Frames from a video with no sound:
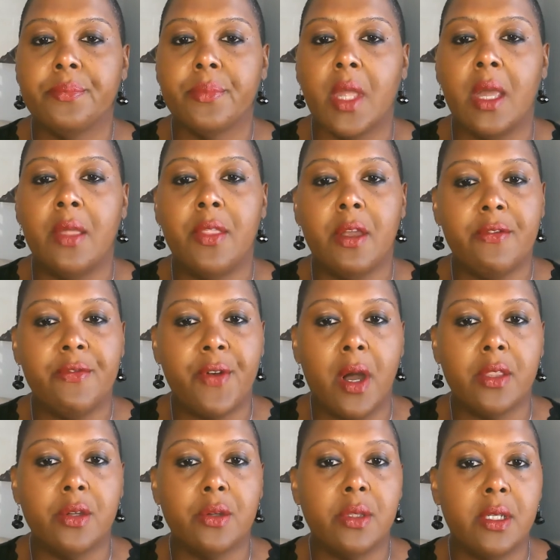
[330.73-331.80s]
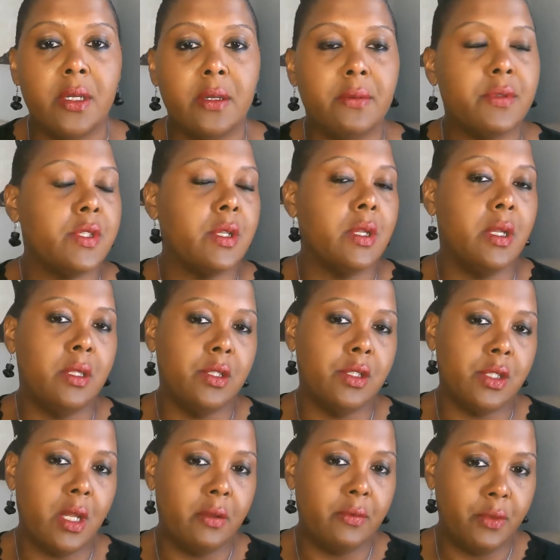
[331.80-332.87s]
and their father lives in the
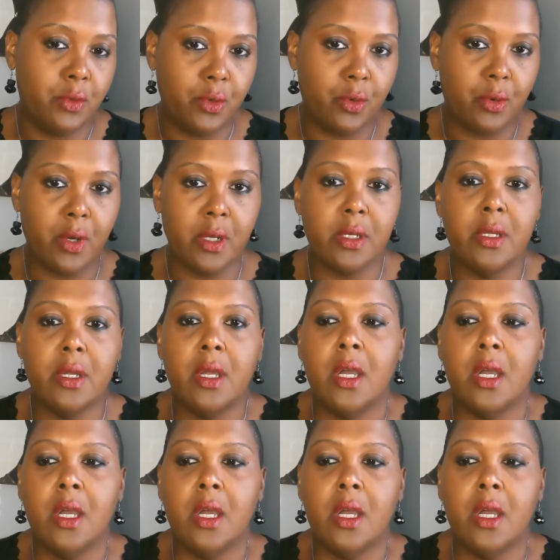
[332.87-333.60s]
state of New York.